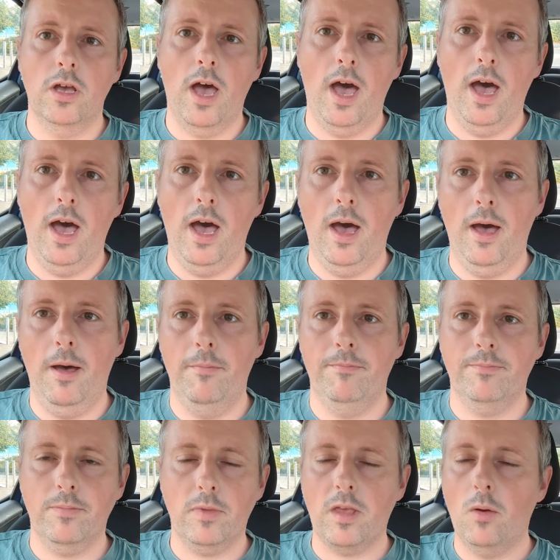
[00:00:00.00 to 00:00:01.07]

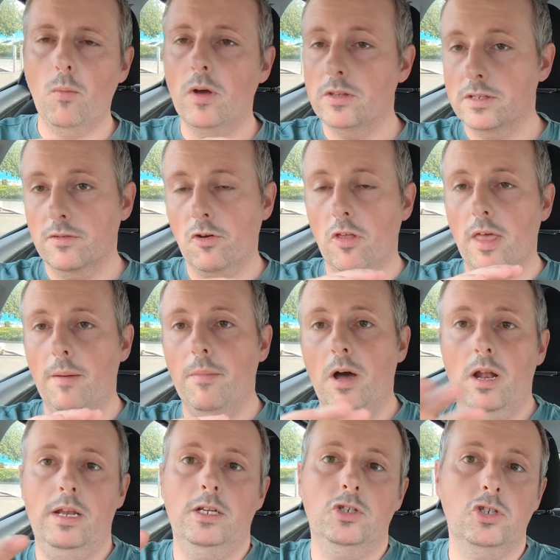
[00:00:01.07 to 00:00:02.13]
once I've got that
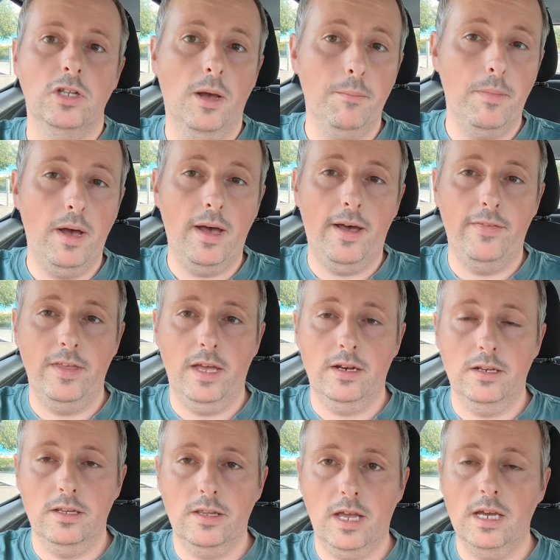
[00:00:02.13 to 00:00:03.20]
mileage number at the
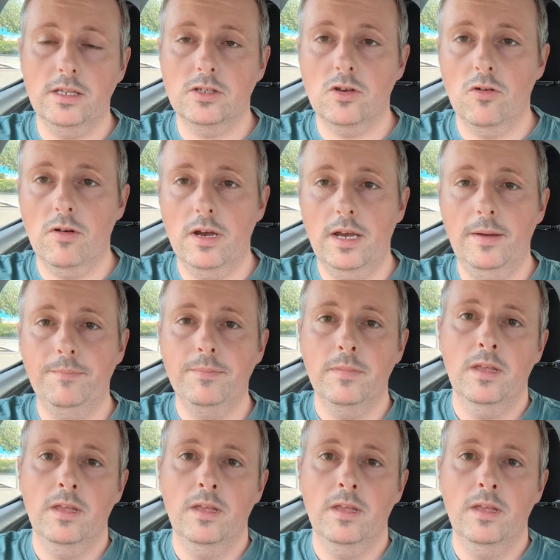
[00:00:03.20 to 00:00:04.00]
end of the day,